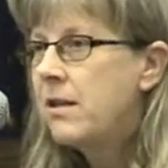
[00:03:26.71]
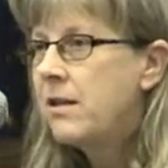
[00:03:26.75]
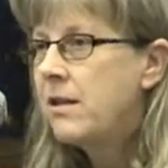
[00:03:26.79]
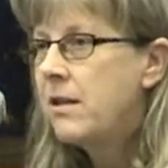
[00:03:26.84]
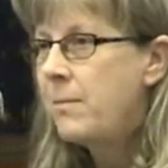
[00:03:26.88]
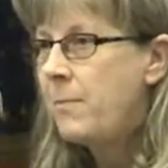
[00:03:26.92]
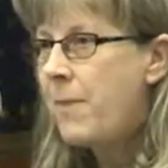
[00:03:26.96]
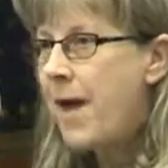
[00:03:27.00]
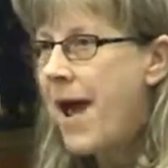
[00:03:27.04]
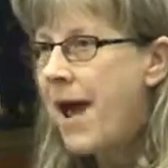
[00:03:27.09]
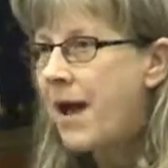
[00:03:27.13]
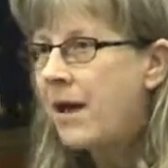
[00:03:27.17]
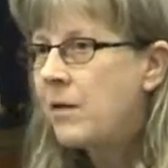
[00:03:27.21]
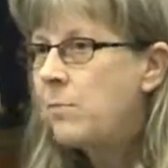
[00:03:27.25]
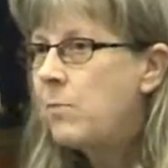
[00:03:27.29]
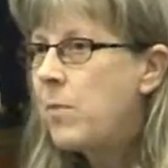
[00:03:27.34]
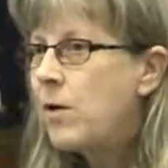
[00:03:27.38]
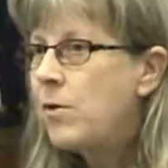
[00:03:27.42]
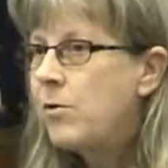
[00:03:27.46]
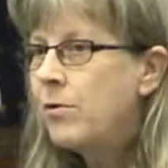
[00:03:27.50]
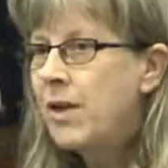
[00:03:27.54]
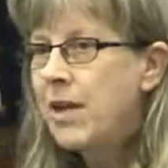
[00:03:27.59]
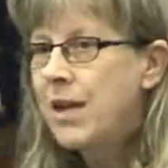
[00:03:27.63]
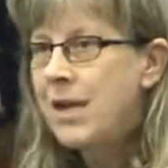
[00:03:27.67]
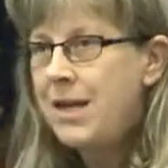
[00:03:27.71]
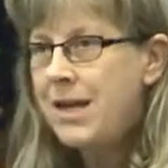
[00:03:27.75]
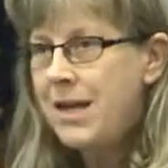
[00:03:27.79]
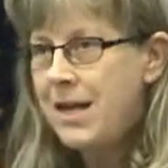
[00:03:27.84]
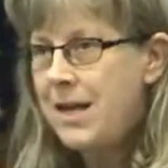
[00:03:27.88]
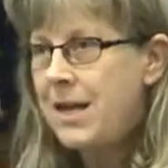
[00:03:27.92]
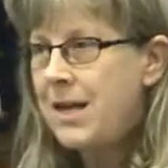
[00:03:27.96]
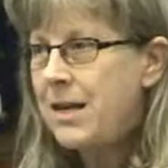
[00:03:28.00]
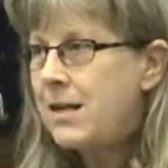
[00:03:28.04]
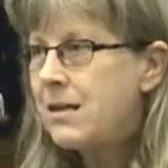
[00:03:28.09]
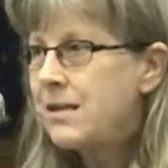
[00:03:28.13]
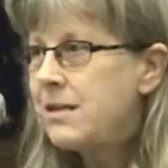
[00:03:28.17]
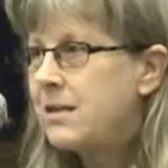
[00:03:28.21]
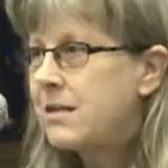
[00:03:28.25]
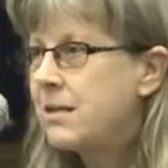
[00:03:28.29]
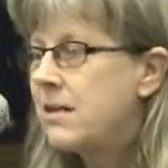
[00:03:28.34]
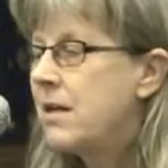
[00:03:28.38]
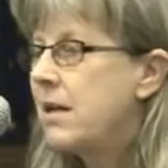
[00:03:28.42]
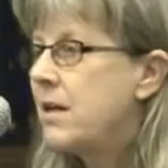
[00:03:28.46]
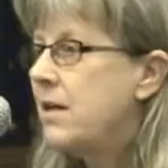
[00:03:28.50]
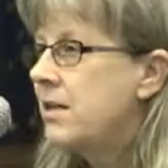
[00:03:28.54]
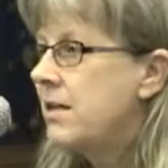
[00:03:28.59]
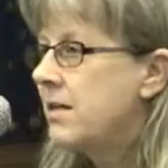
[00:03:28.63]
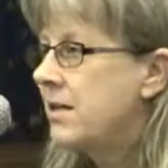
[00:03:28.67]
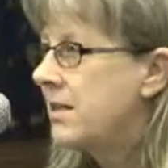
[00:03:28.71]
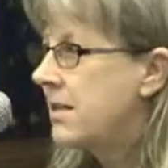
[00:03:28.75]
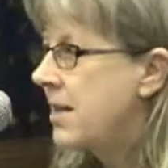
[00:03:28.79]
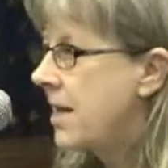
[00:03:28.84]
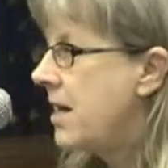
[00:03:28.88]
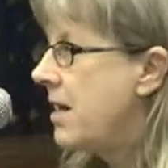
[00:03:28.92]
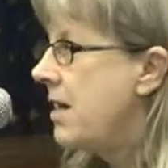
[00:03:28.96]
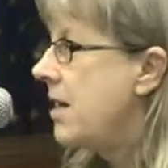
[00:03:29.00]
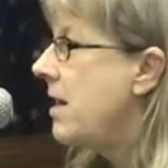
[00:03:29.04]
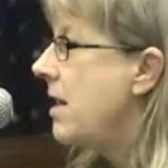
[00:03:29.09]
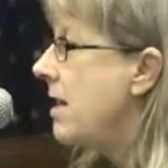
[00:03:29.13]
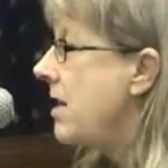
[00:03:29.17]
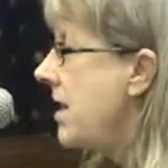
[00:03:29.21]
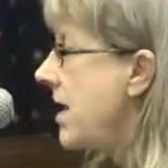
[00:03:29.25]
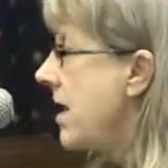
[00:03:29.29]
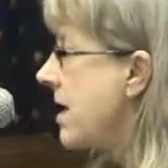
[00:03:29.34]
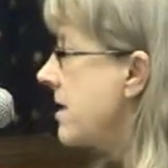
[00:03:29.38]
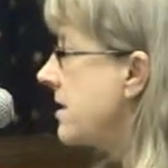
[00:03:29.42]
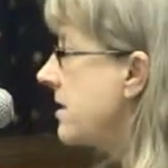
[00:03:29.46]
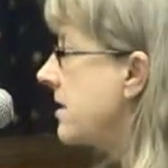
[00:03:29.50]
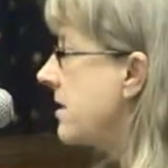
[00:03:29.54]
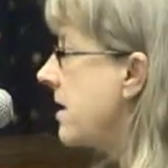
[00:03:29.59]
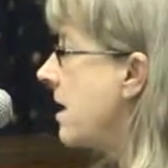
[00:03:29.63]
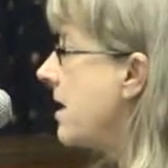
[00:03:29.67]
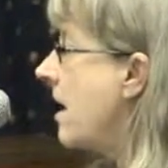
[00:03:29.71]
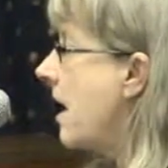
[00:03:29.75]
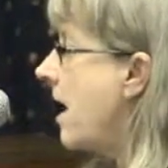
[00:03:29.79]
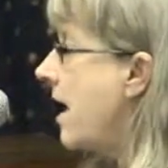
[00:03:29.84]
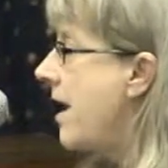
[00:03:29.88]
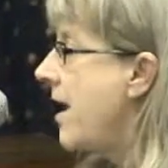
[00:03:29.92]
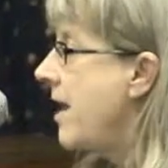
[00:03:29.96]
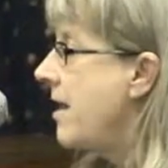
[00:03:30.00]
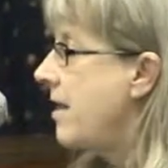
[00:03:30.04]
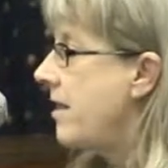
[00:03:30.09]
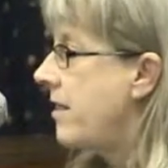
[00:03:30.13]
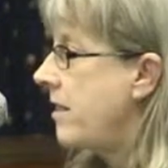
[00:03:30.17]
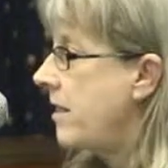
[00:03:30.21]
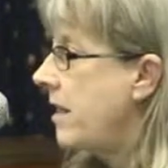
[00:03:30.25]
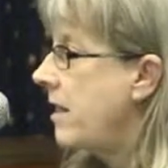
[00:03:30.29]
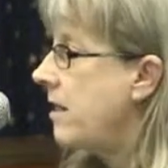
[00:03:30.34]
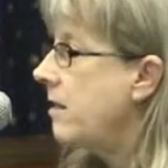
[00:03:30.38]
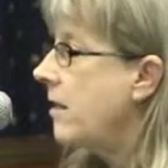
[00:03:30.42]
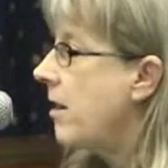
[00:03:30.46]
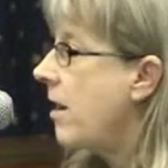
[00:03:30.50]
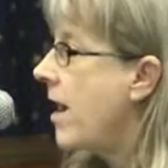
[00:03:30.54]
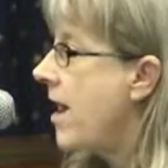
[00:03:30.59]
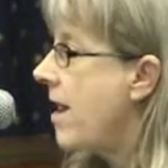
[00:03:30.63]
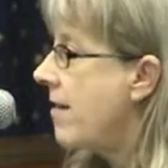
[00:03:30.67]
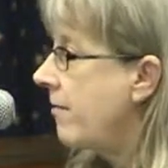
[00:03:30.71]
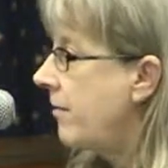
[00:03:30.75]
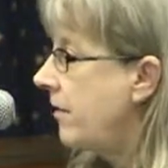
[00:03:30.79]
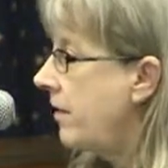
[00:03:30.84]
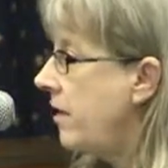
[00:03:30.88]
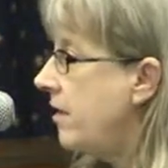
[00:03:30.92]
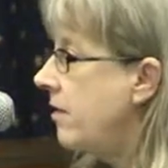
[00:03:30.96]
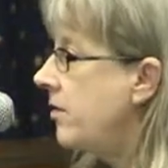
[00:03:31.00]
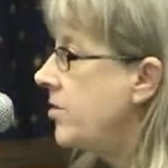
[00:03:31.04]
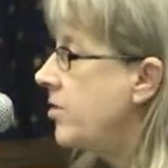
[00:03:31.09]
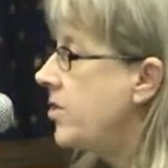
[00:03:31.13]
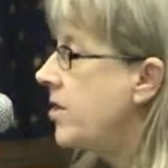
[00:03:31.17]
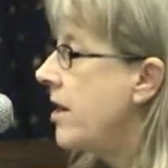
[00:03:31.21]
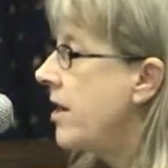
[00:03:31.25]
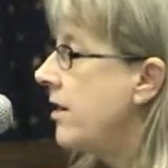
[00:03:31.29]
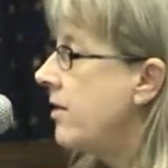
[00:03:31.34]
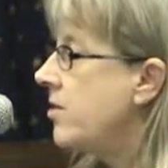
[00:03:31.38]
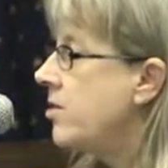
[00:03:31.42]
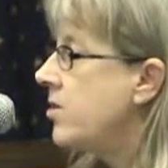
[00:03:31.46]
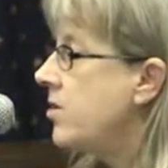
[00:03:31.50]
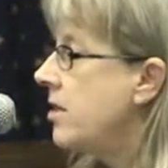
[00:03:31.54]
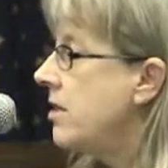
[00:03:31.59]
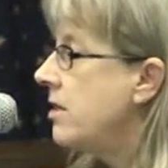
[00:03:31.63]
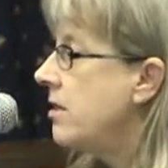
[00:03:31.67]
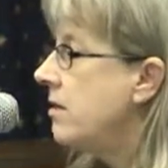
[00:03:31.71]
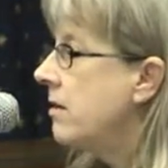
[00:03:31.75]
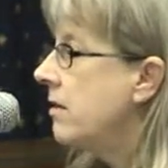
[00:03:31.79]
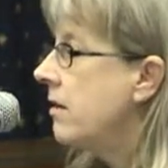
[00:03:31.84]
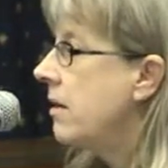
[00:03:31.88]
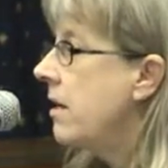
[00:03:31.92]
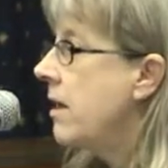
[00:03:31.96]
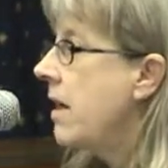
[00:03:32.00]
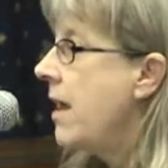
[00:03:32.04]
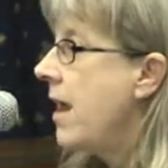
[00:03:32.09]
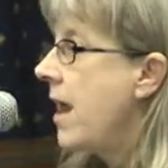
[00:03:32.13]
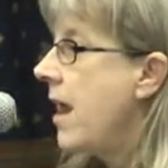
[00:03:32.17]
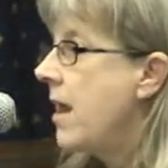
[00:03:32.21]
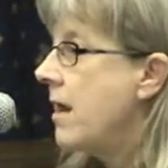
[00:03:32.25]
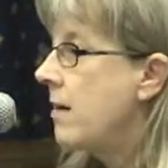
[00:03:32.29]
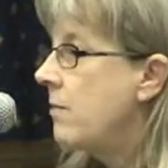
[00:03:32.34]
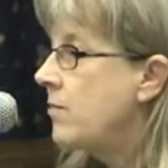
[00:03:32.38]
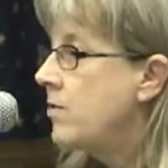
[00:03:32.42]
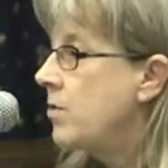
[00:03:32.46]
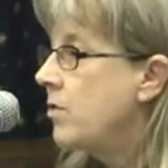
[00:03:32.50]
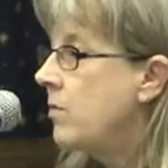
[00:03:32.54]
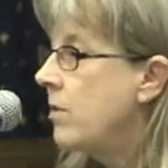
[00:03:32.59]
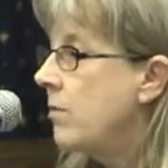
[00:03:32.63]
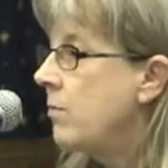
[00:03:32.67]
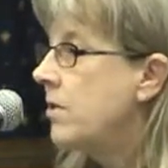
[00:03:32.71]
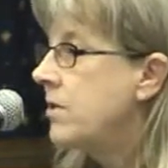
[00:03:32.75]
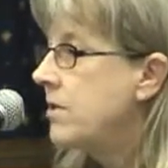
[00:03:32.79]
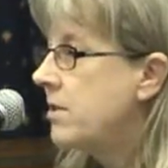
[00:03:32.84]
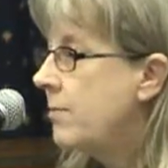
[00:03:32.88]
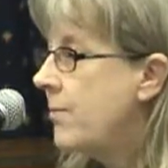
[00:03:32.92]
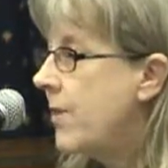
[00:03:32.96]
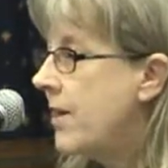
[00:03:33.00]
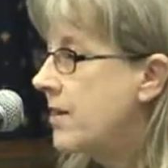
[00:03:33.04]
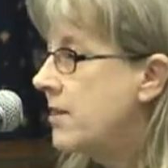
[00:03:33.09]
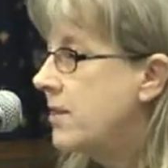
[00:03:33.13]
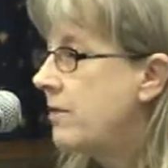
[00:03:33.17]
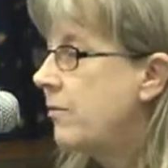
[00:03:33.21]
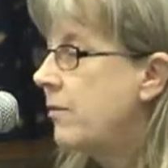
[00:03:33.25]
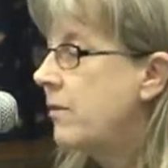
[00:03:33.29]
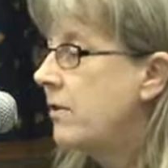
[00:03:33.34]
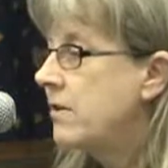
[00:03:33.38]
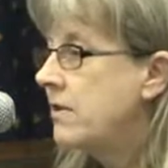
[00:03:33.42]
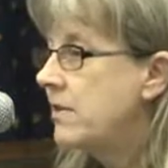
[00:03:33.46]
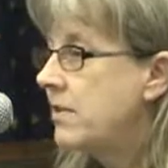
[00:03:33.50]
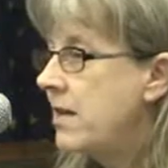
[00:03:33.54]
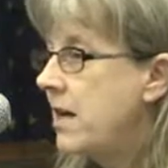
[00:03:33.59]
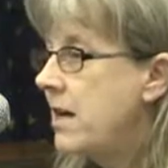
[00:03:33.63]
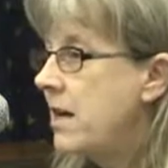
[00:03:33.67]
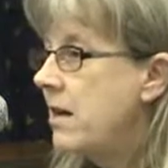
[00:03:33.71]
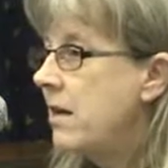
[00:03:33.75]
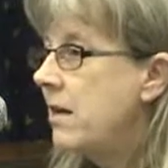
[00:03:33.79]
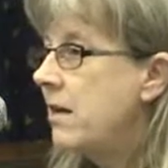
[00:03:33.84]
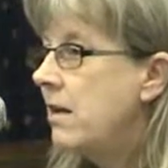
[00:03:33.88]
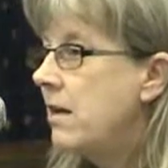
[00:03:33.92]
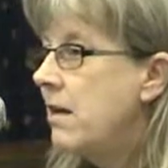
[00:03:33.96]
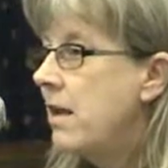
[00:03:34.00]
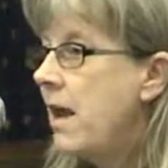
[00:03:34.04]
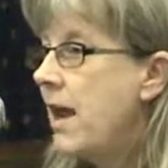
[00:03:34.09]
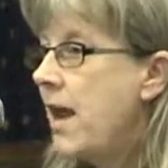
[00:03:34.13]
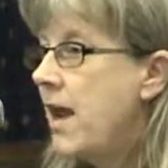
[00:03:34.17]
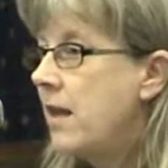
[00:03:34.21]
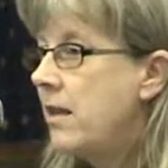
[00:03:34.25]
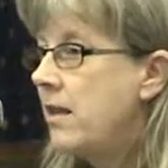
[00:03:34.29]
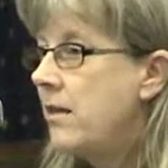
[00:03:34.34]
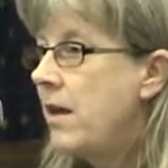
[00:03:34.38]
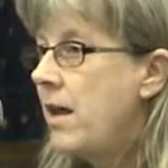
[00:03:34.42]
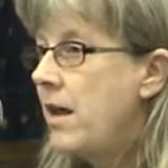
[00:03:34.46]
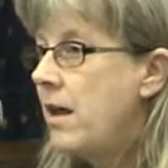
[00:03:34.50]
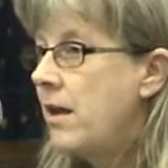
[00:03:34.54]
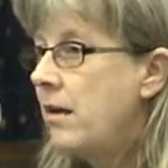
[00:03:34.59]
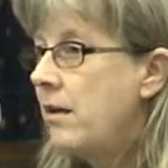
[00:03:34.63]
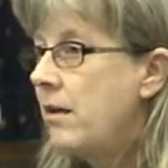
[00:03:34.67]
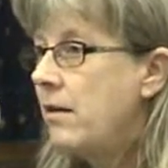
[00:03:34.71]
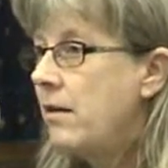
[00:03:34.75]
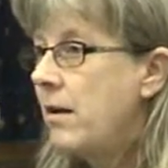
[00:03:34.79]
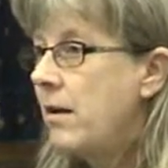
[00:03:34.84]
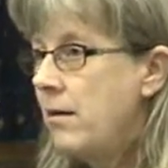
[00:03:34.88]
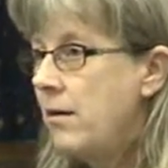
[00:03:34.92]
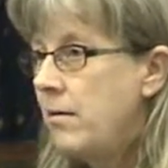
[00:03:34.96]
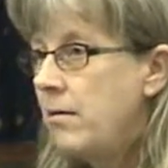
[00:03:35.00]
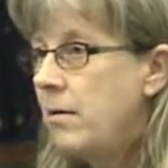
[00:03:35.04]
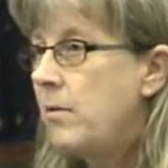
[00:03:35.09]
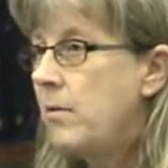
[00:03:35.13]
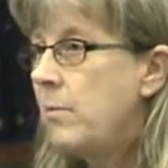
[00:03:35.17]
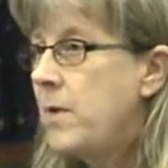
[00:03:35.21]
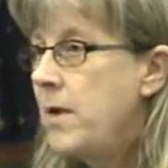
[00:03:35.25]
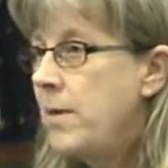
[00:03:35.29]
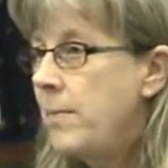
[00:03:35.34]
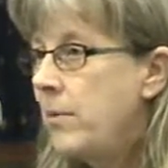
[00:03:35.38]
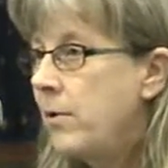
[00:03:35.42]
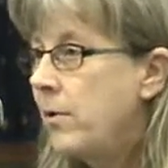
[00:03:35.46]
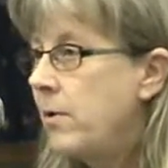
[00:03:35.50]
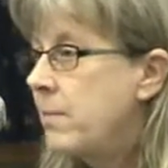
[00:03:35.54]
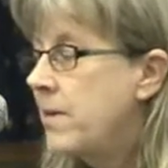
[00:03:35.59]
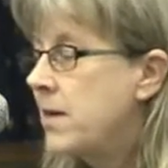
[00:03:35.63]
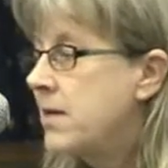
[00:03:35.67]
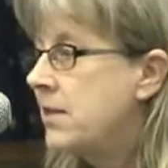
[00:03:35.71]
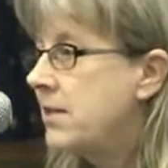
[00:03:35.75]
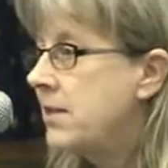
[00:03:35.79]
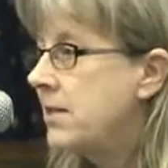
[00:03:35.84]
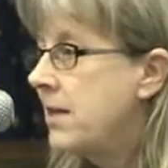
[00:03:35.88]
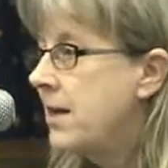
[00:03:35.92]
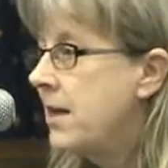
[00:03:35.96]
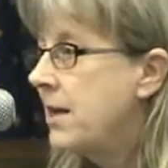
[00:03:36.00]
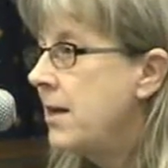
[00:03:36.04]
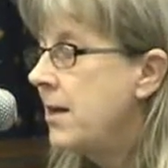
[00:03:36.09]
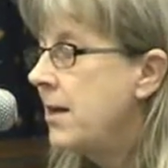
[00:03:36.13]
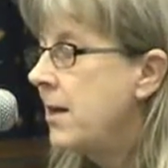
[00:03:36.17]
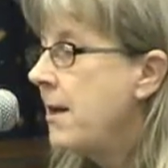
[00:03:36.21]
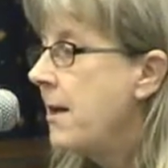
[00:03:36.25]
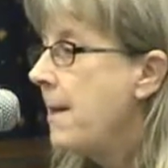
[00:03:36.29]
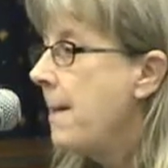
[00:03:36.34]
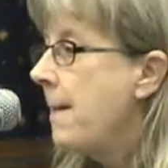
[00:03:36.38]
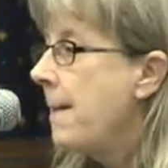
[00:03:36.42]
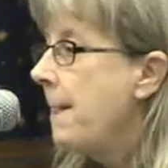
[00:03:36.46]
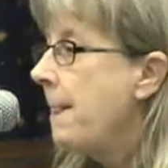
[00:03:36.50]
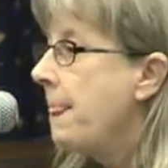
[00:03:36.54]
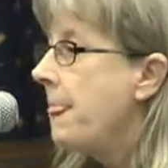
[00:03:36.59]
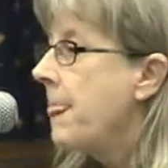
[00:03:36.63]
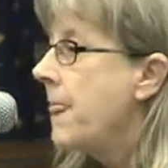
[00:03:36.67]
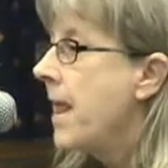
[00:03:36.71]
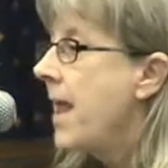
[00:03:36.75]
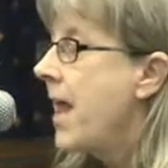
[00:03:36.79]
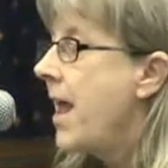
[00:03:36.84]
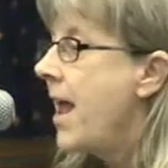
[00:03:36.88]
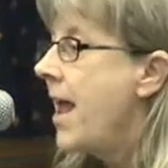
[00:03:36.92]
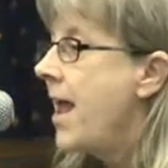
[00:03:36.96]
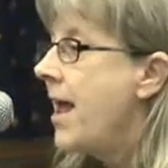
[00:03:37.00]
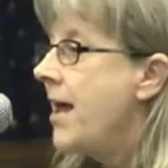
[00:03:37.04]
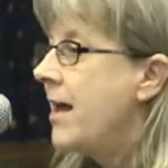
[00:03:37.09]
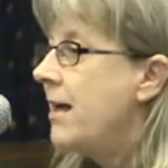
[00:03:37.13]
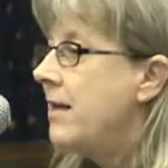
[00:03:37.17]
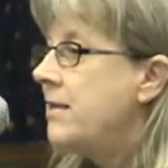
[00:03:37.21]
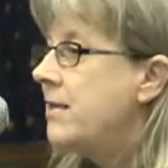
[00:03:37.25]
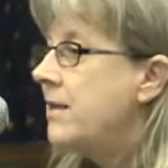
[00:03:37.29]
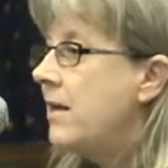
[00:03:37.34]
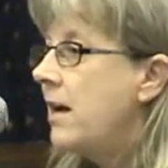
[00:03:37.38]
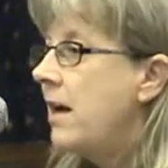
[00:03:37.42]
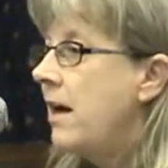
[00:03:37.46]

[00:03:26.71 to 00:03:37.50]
the backbone he needs to say, yes, I think that I have a legal challenge here, and I'm doing what's best for the state and the people in my state. And